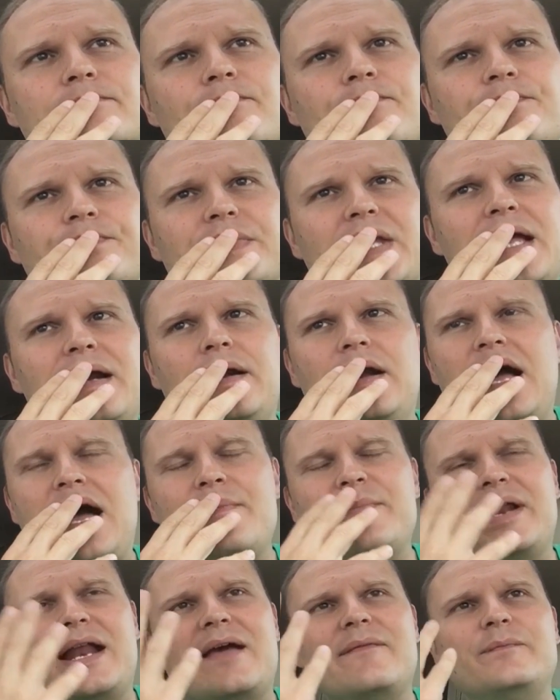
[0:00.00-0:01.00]
I don't know. I mean,
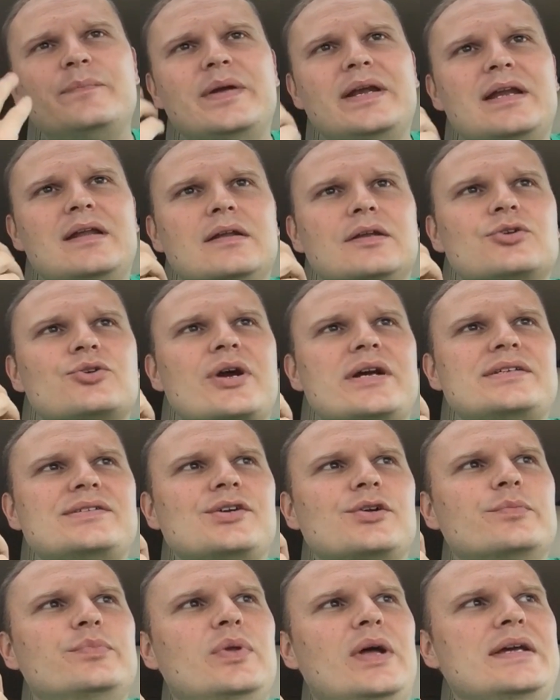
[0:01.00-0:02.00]
I've been in crazier
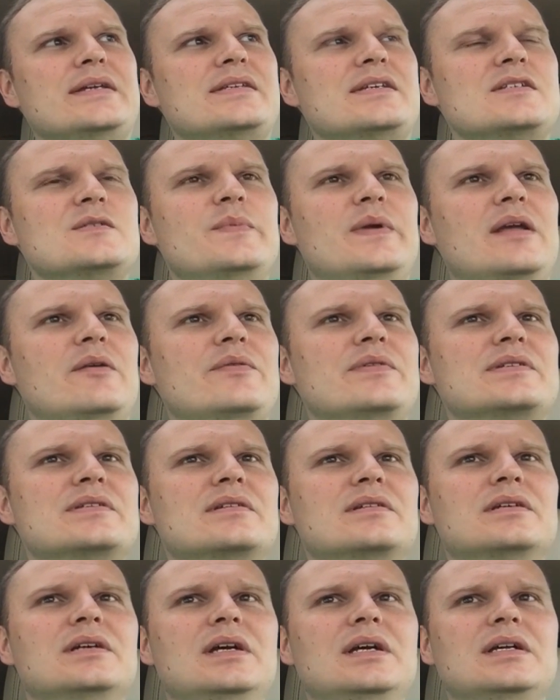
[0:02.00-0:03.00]
places, but it was,
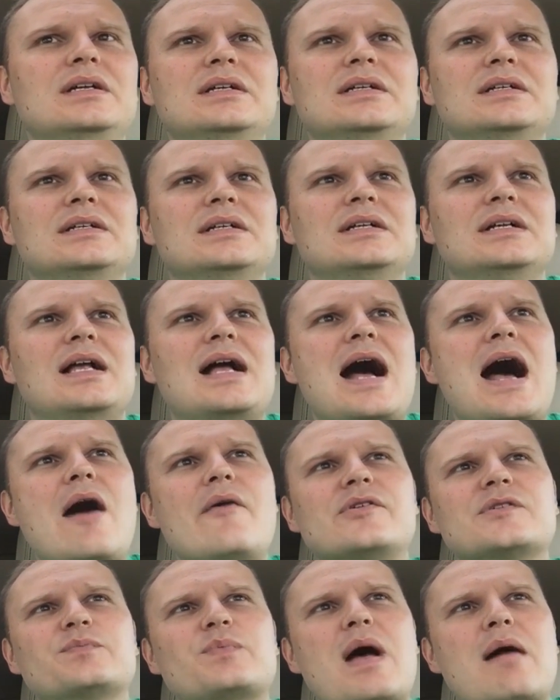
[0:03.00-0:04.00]
I was
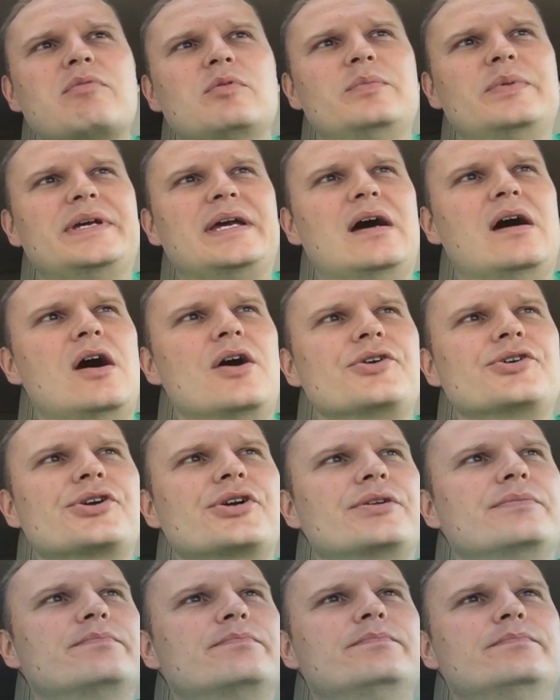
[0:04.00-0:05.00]
probably 100,
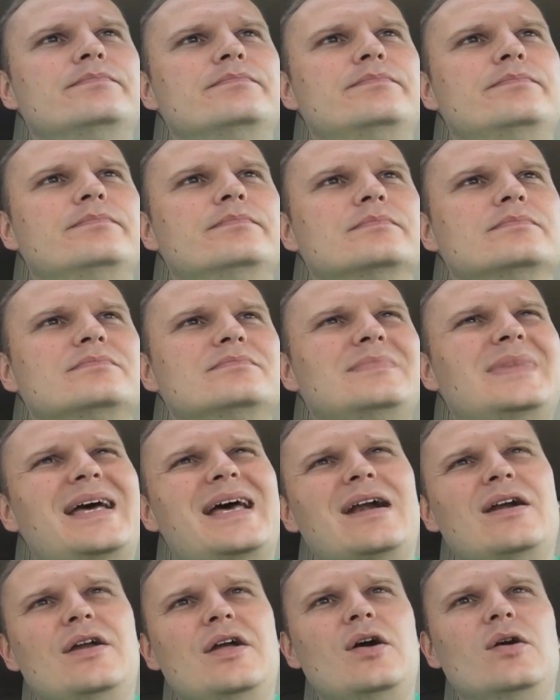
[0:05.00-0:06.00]
I don't
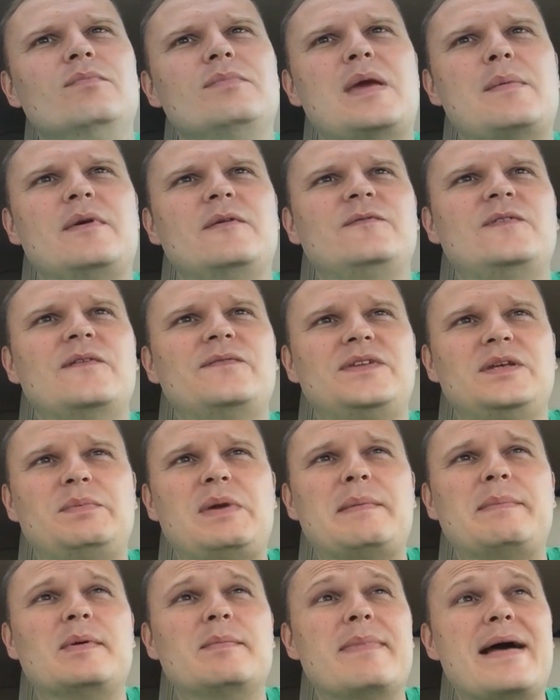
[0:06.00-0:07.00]
know, maybe 50 people
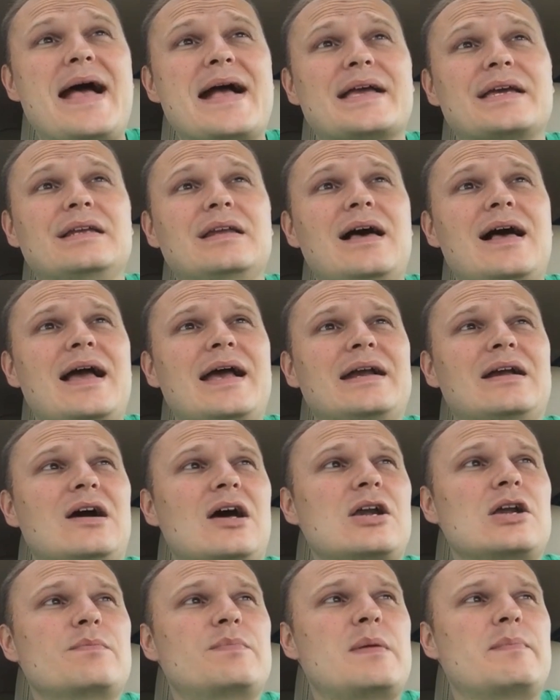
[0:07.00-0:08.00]
back in line, 100
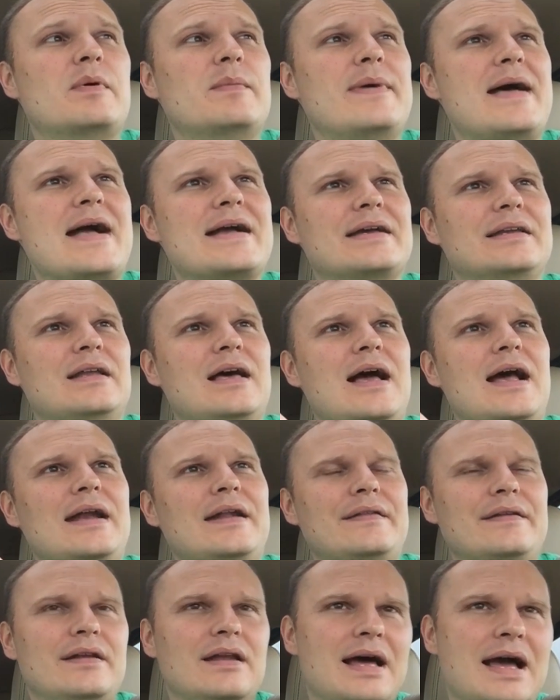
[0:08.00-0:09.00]
people back in line, and the
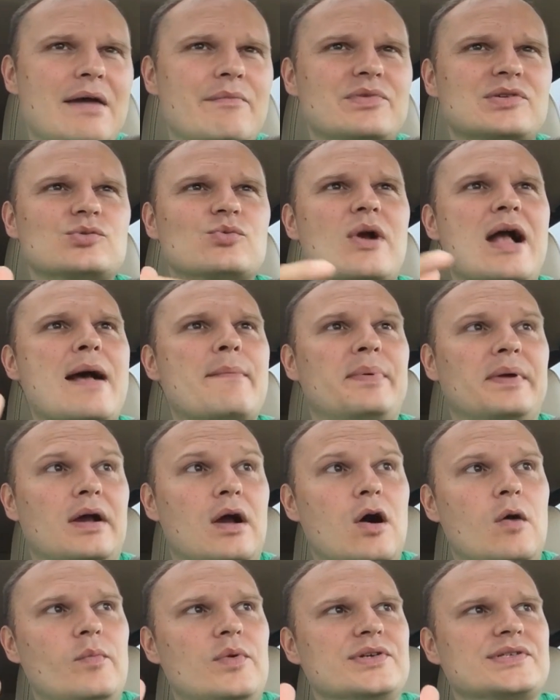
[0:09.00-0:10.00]
line was wrapping
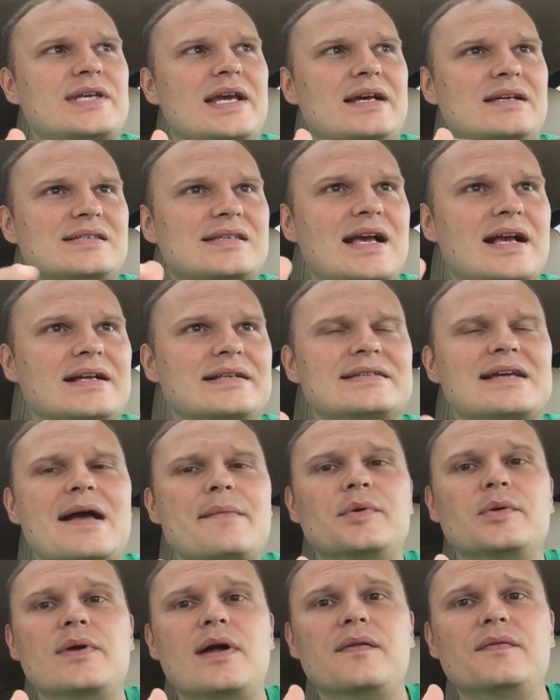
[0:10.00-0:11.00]
almost like a second time
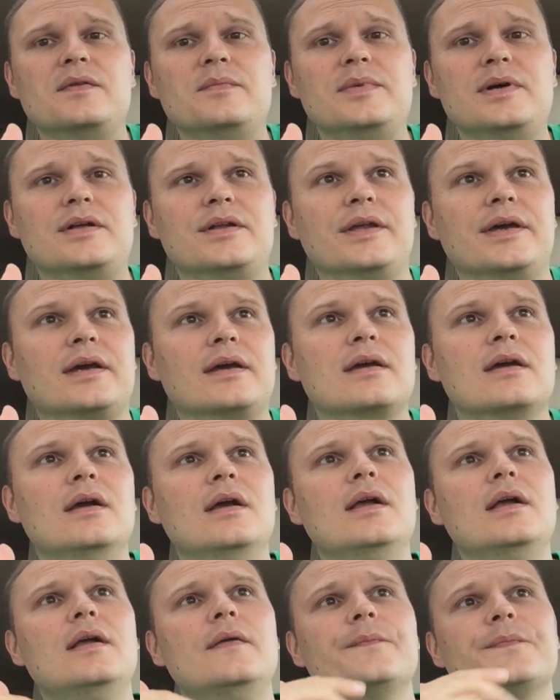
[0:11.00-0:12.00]
around the
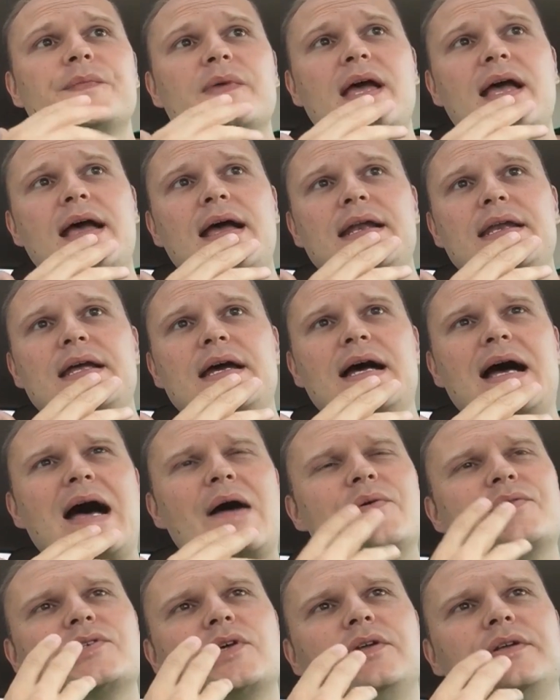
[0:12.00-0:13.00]
building. And uh, I was
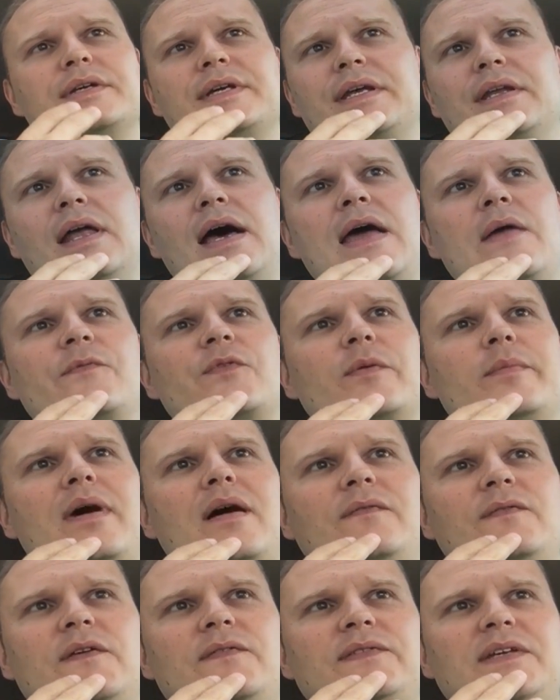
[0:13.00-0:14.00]
only in line for about
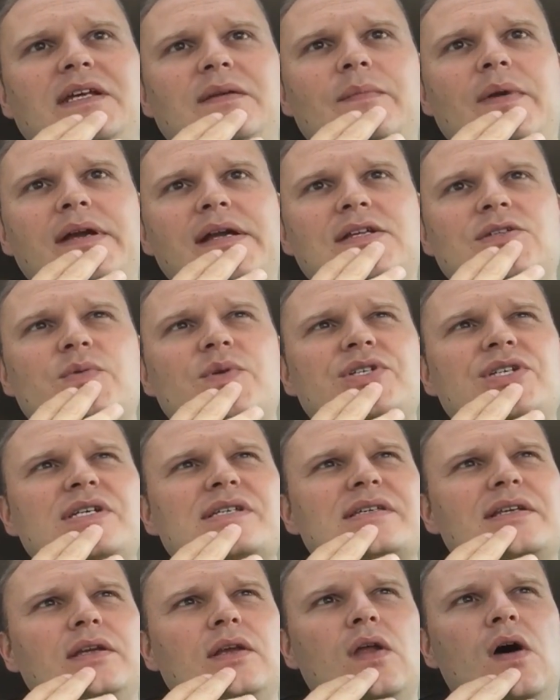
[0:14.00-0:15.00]
15 minutes, which isn't
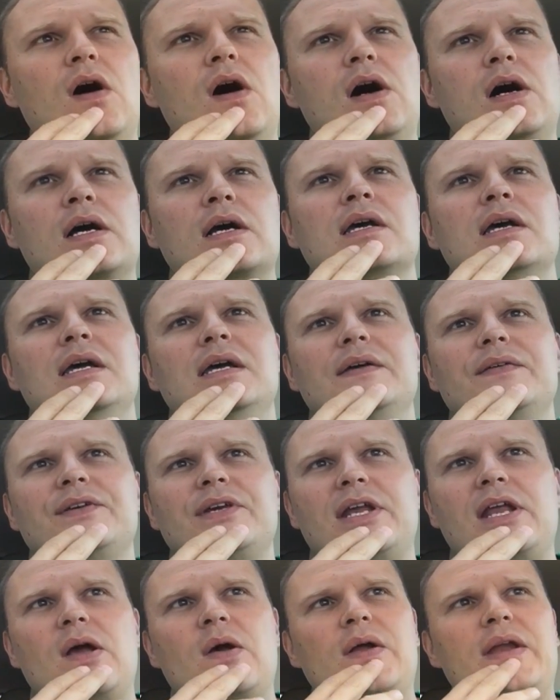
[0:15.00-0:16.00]
long, you know,
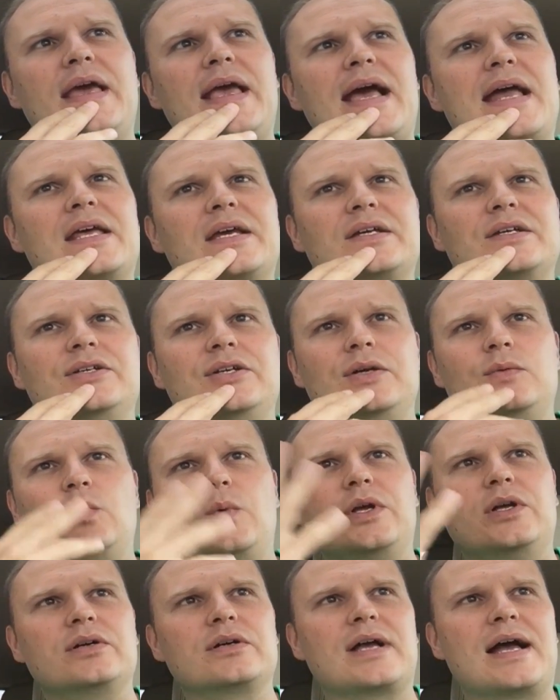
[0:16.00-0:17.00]
and they had a Goodwill
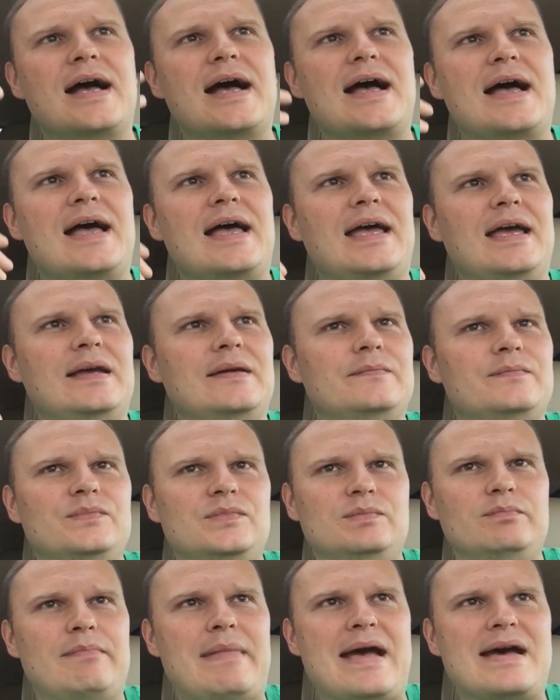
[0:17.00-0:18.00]
guy
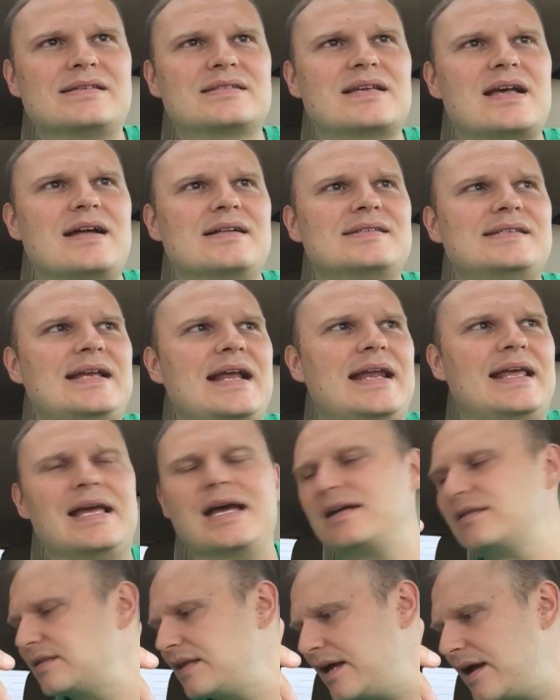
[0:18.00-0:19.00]
mascot standing out
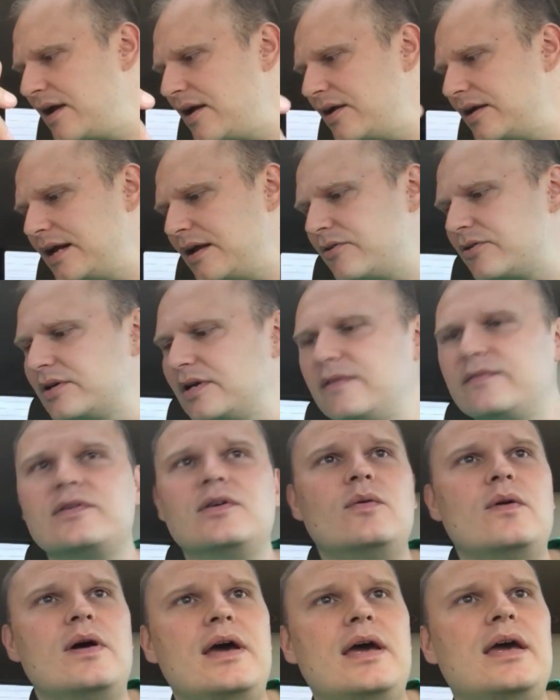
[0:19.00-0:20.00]
there, and they were giving
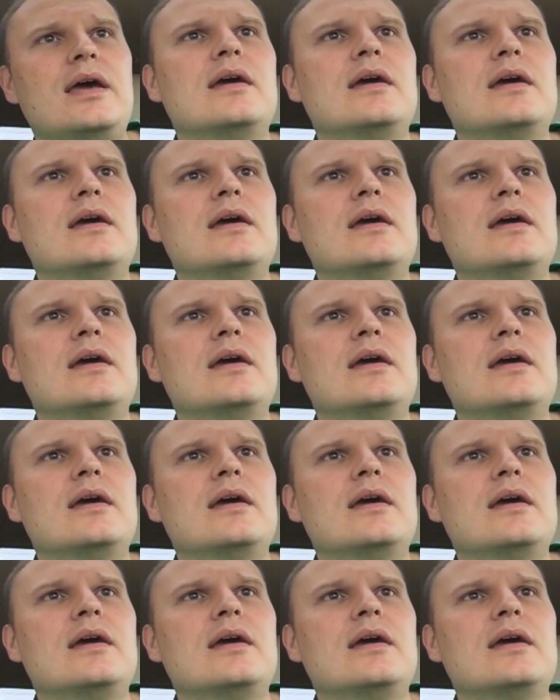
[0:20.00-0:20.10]
away